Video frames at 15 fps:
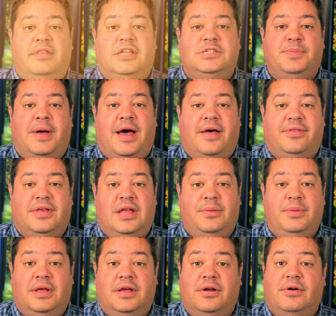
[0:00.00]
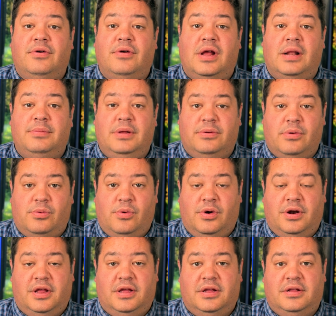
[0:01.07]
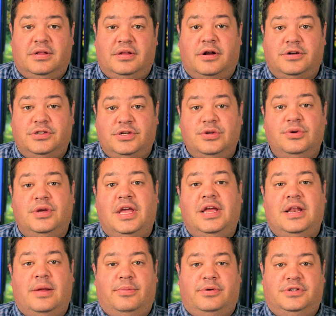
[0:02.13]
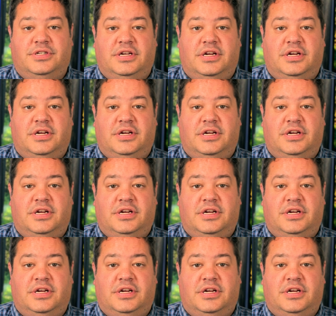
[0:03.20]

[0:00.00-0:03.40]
This path can be incredibly rewarding. There are two key numbers